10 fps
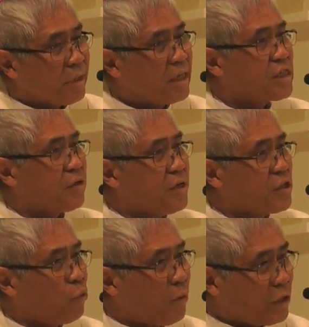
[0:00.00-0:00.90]
That is the
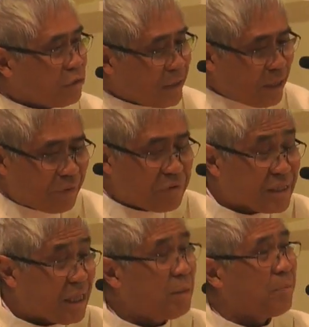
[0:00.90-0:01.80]
reason why today when
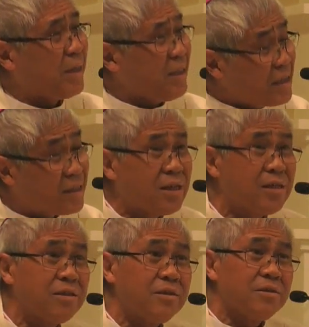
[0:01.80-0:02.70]
we celebrate
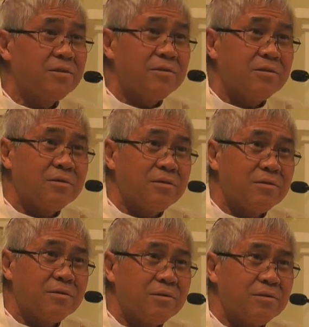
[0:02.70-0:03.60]
Easter,
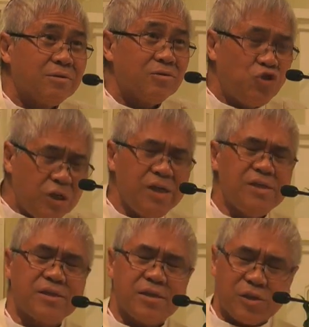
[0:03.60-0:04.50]

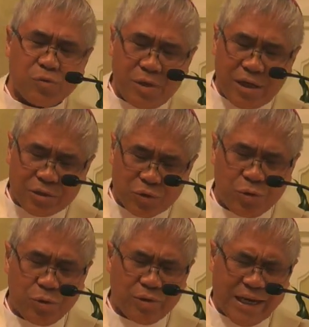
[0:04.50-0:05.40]
Jesus, we are
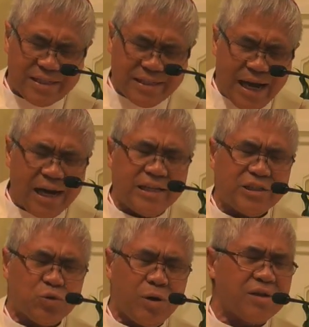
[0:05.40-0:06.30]
told, has
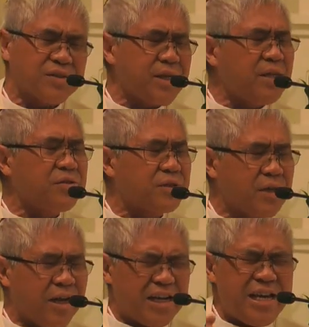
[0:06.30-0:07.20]
died to our
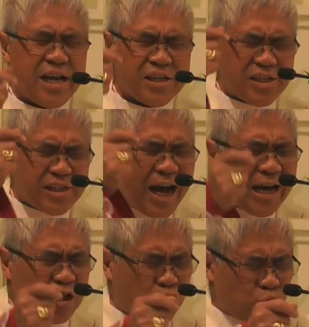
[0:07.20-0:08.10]
sins. He has
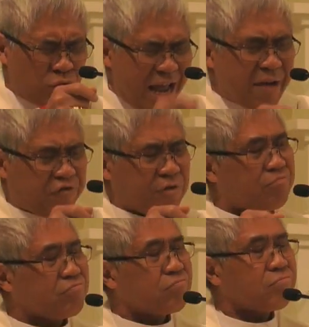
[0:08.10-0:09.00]
died to death.